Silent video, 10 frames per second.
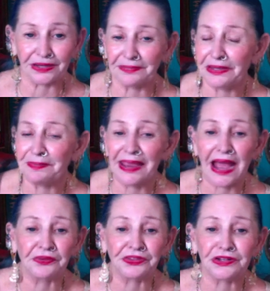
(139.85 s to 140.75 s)
I'm going to be
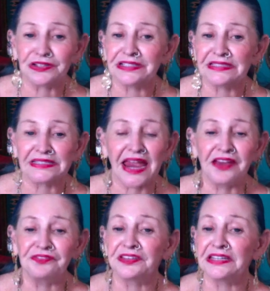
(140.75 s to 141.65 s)
out there to
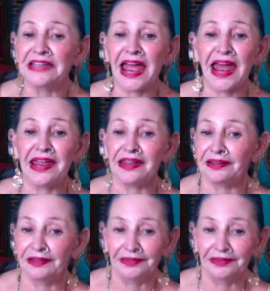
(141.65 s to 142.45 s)
save the day.